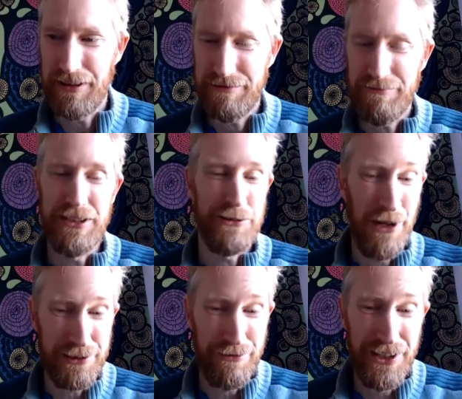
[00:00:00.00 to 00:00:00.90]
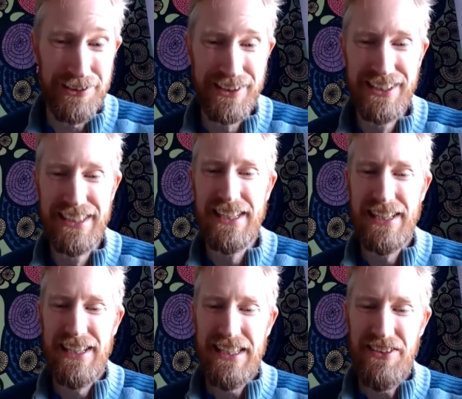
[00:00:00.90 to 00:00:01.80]
smartphone,
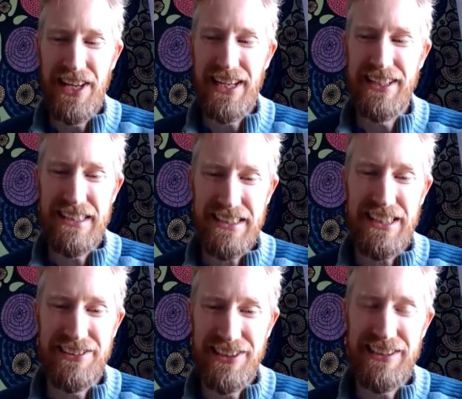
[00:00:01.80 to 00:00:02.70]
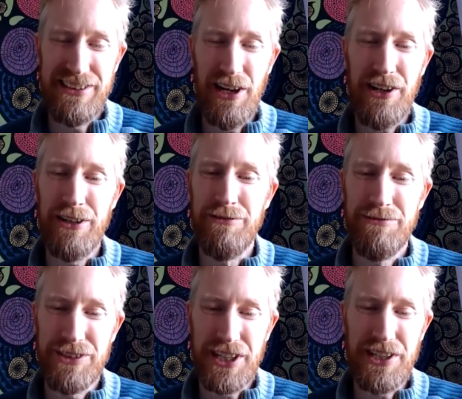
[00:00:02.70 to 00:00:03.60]
then it needs a lot of
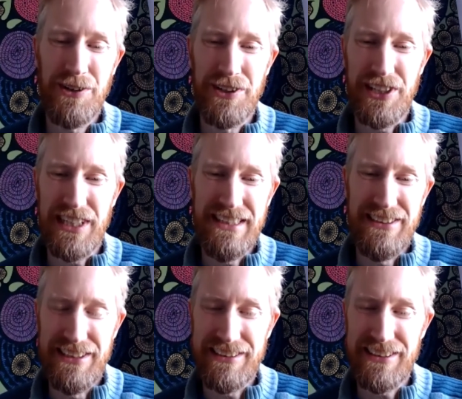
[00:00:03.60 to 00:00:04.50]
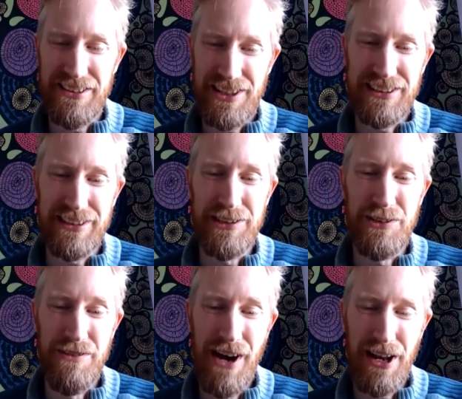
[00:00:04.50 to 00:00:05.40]
security in these things that you
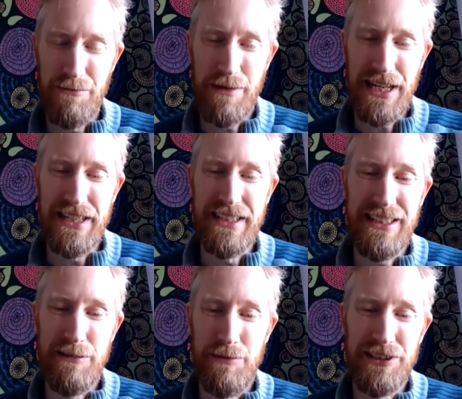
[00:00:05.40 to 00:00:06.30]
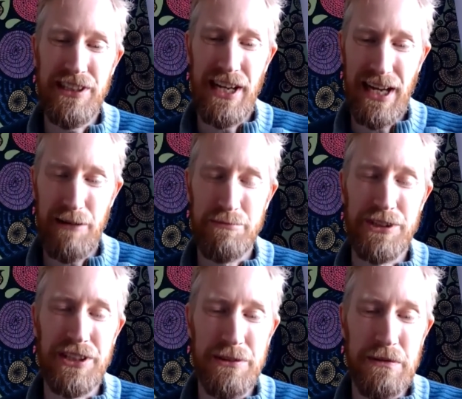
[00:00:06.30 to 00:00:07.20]
develop, and EJBCA
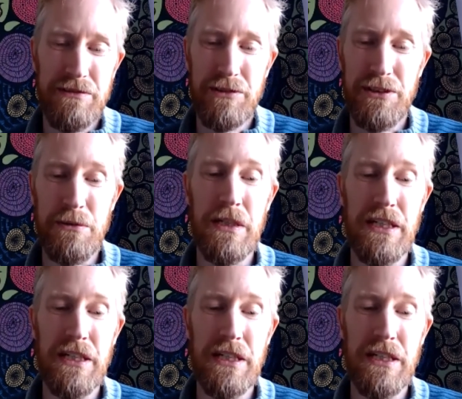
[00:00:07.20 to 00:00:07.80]
helps you to